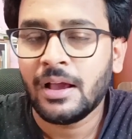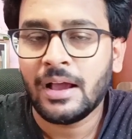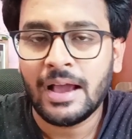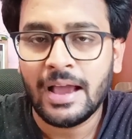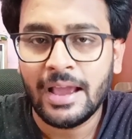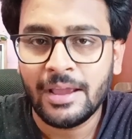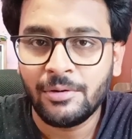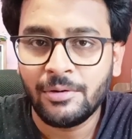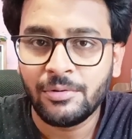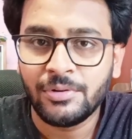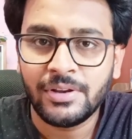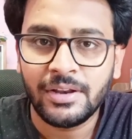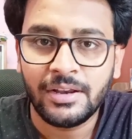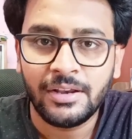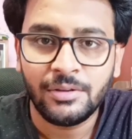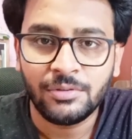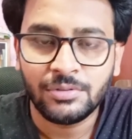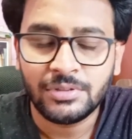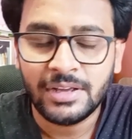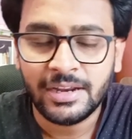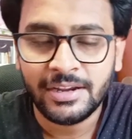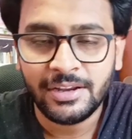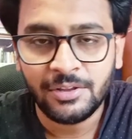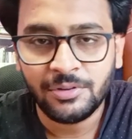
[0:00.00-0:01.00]
I would tell you
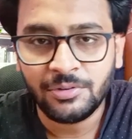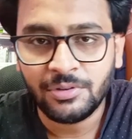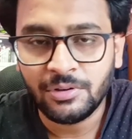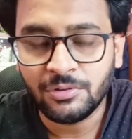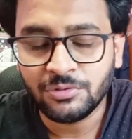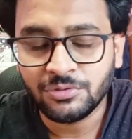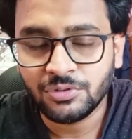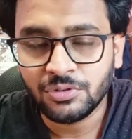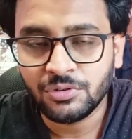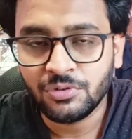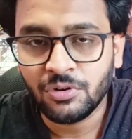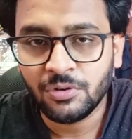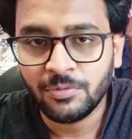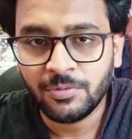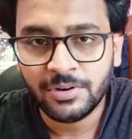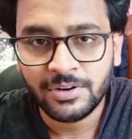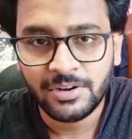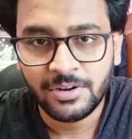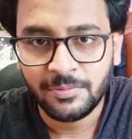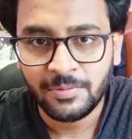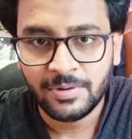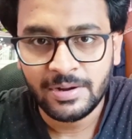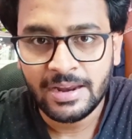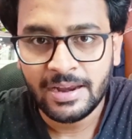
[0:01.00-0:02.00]
that you, you should go for
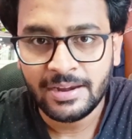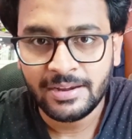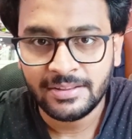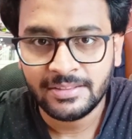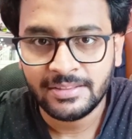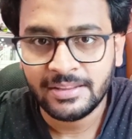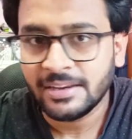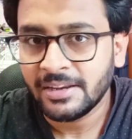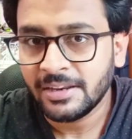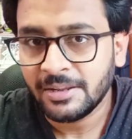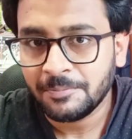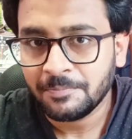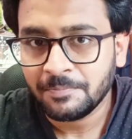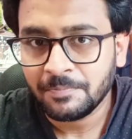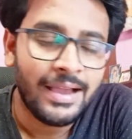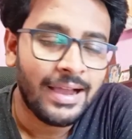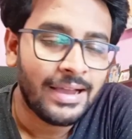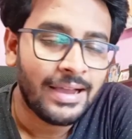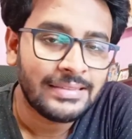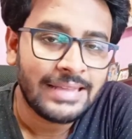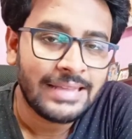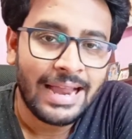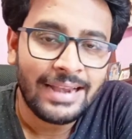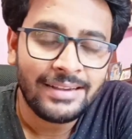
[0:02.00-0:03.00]
IIIT Delhi.
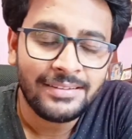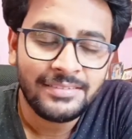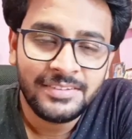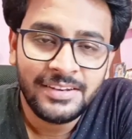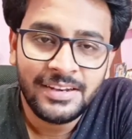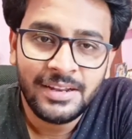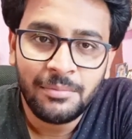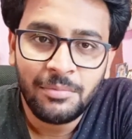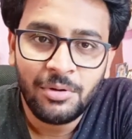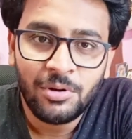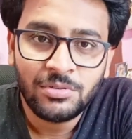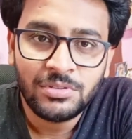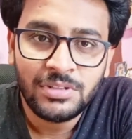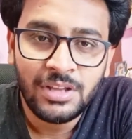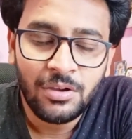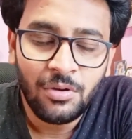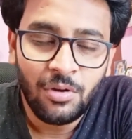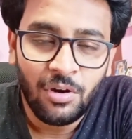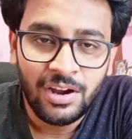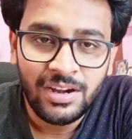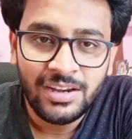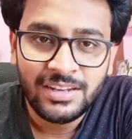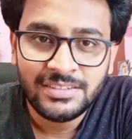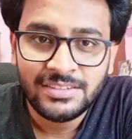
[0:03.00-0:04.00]
Yeah, that's it about the
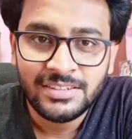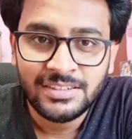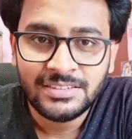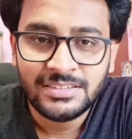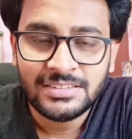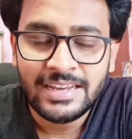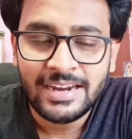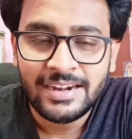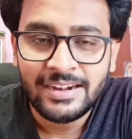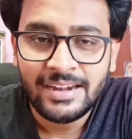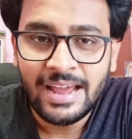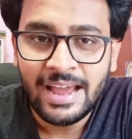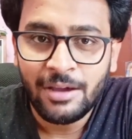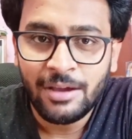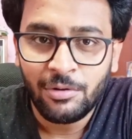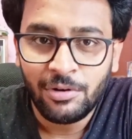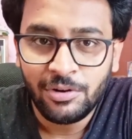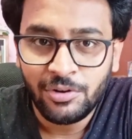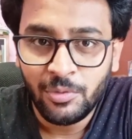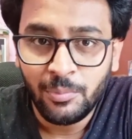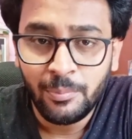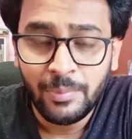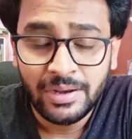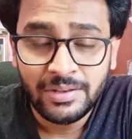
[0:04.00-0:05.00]
colleges that I
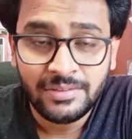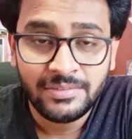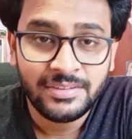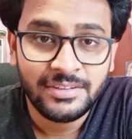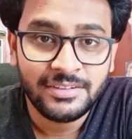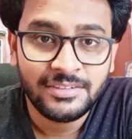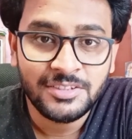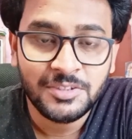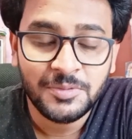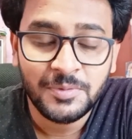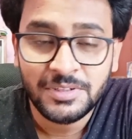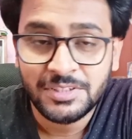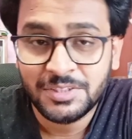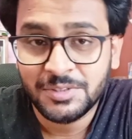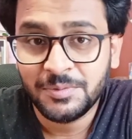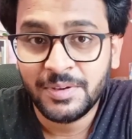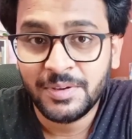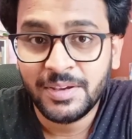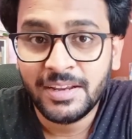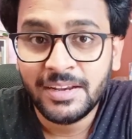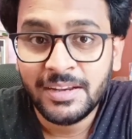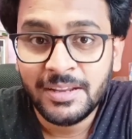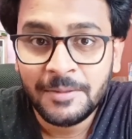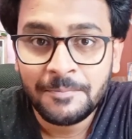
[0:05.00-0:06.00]
want to mention
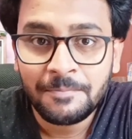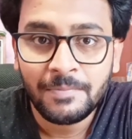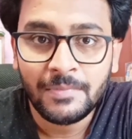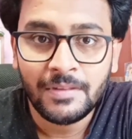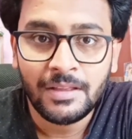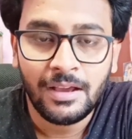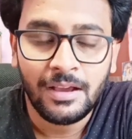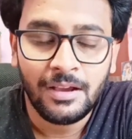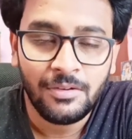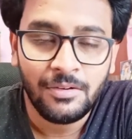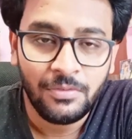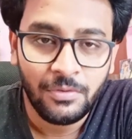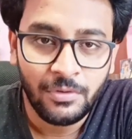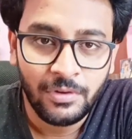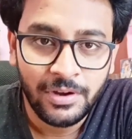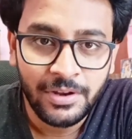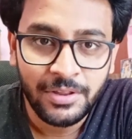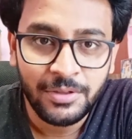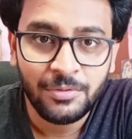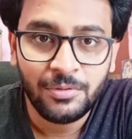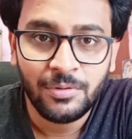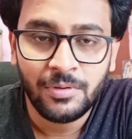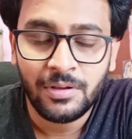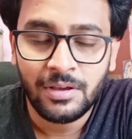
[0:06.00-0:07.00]
specifically uh, for
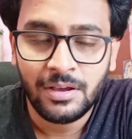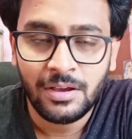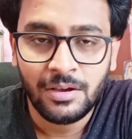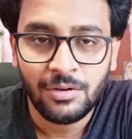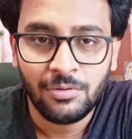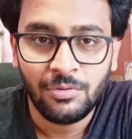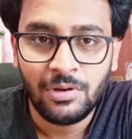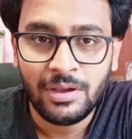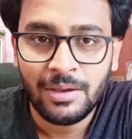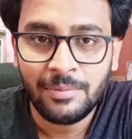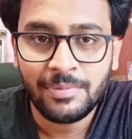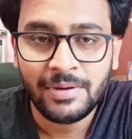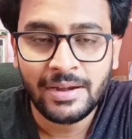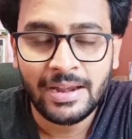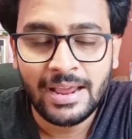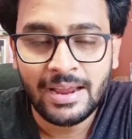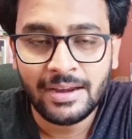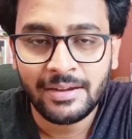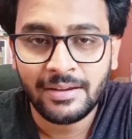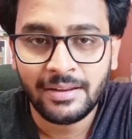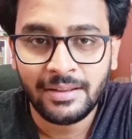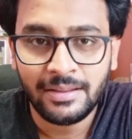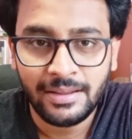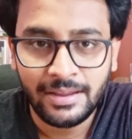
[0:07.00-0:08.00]
you uh, who have
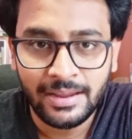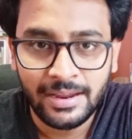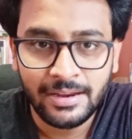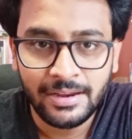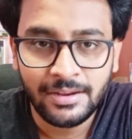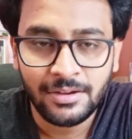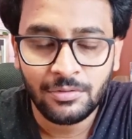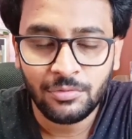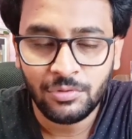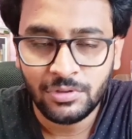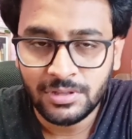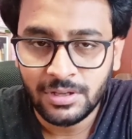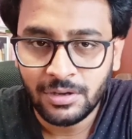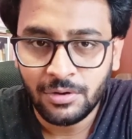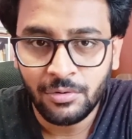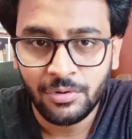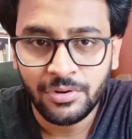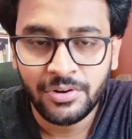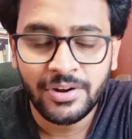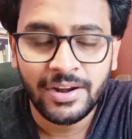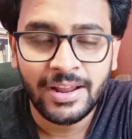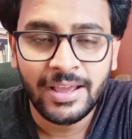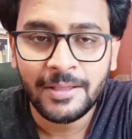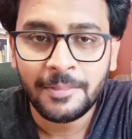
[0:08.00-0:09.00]
cracked GATE with a
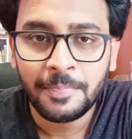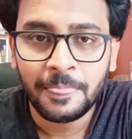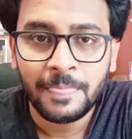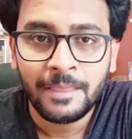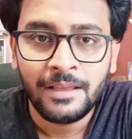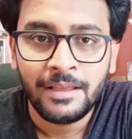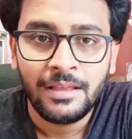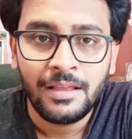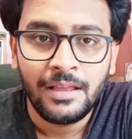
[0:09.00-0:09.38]
good rank.